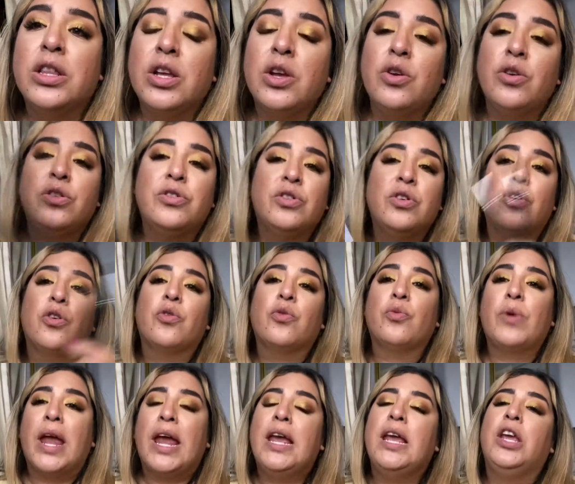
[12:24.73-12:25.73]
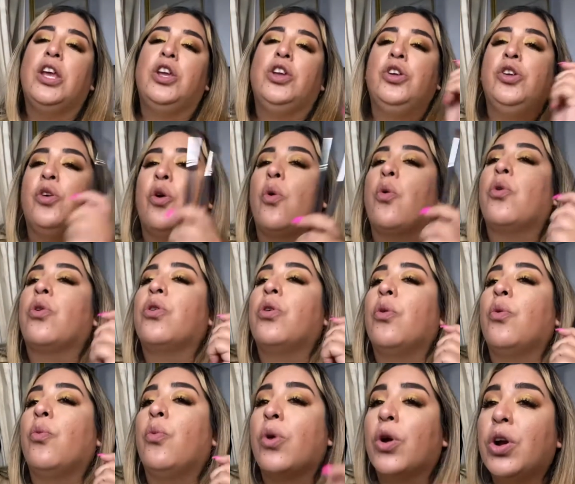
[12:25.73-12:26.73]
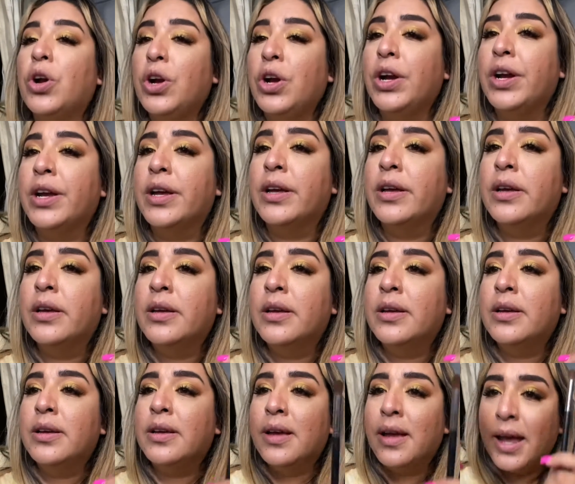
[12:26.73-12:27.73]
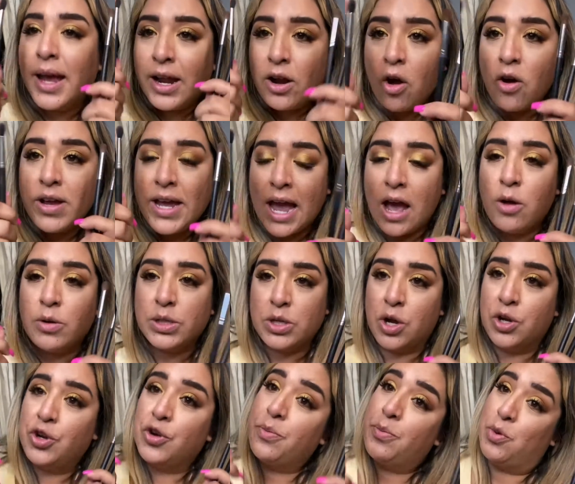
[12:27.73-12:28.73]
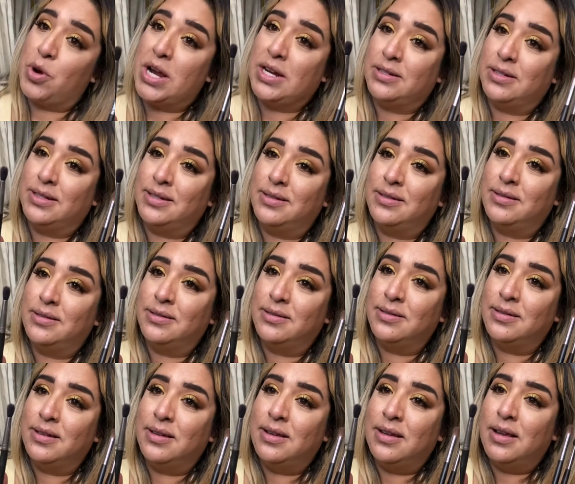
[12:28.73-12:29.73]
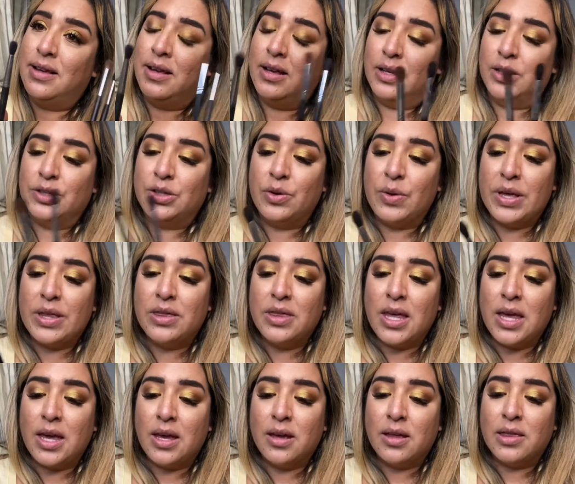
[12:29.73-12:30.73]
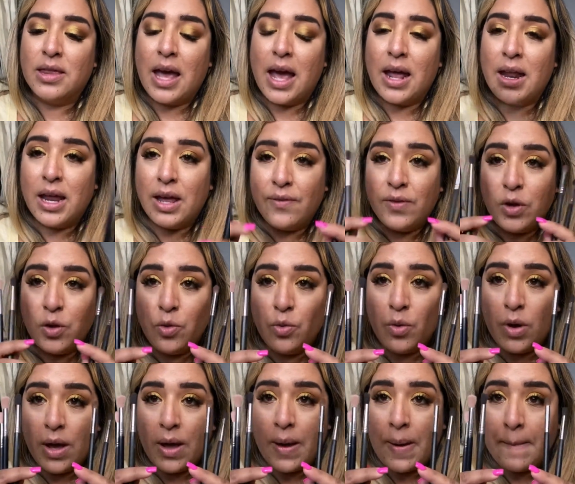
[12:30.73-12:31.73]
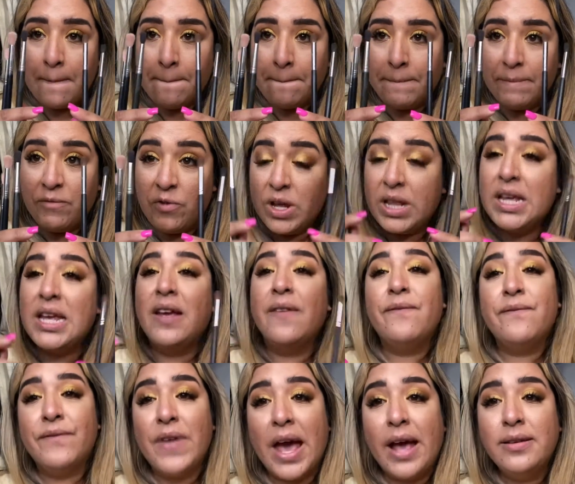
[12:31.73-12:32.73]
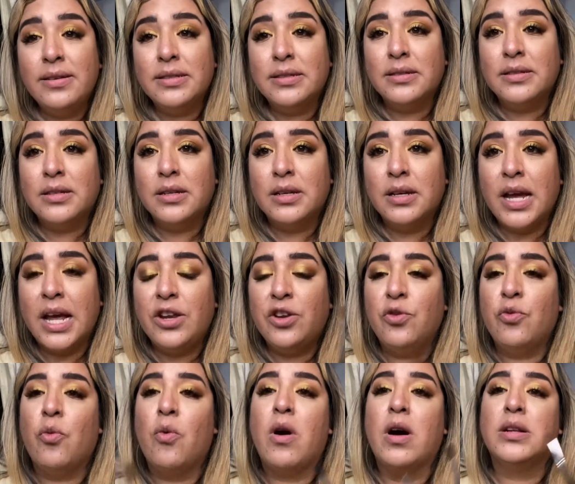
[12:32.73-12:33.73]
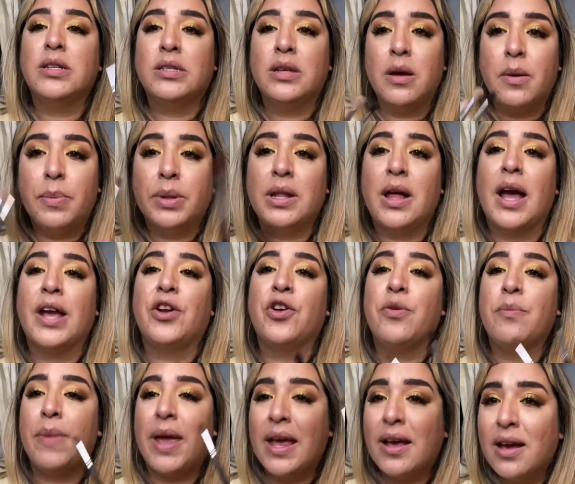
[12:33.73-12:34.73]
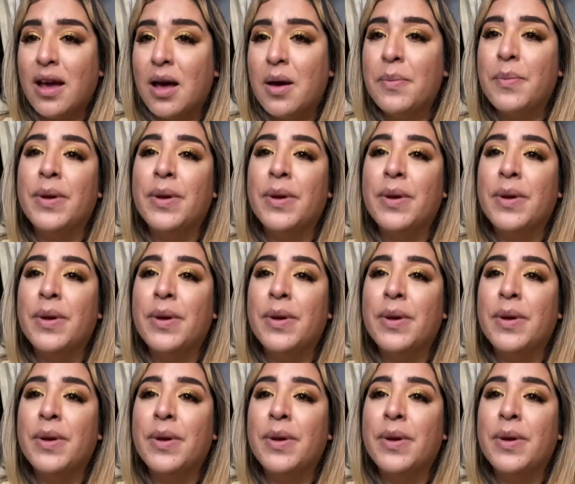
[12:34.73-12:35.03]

to create your work, it all counts on your brushes. So I think that if you really invest and you want to apply your makeup